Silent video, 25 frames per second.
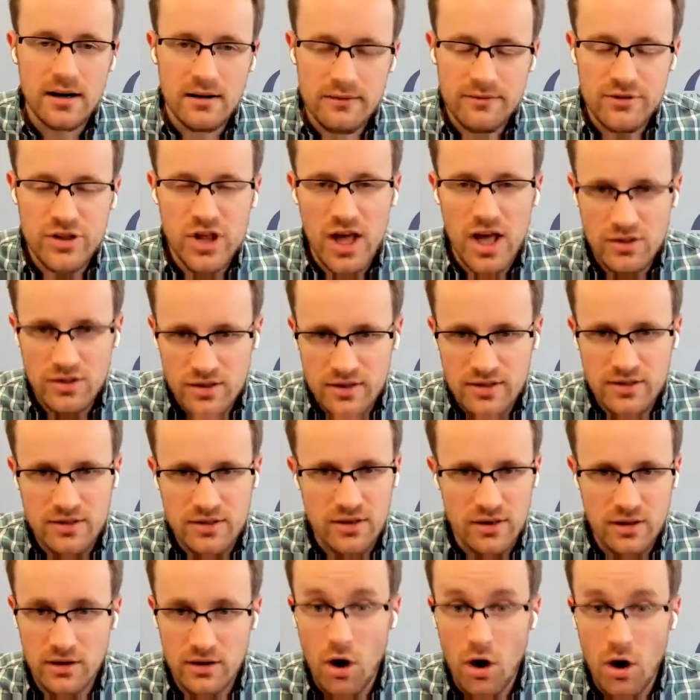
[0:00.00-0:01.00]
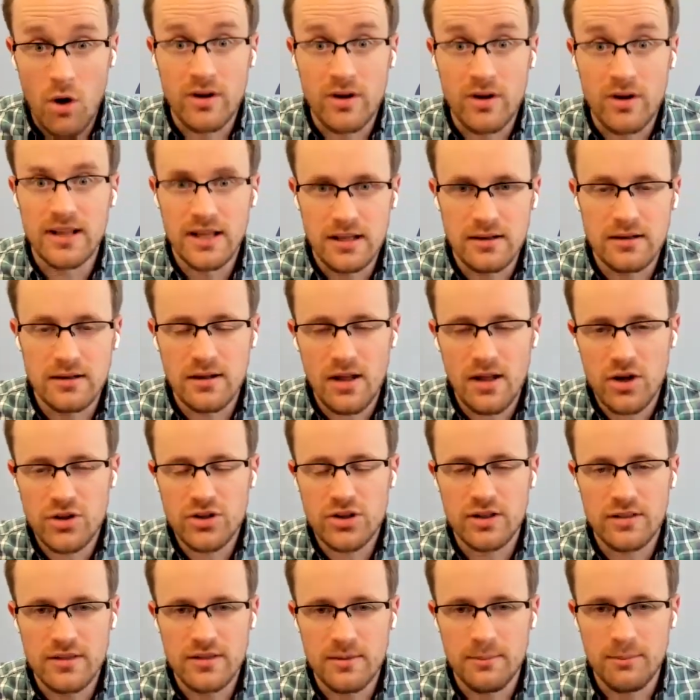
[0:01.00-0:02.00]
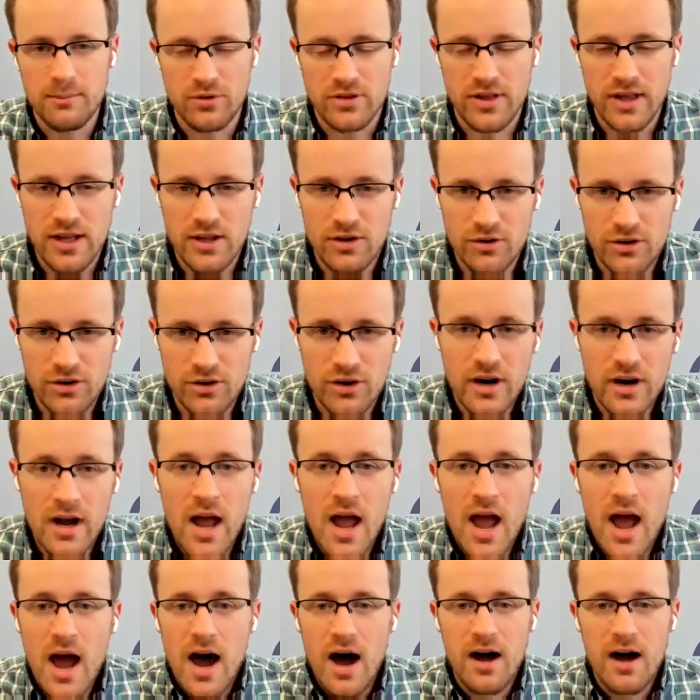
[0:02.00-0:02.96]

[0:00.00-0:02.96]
of changes to R&D deductions in particular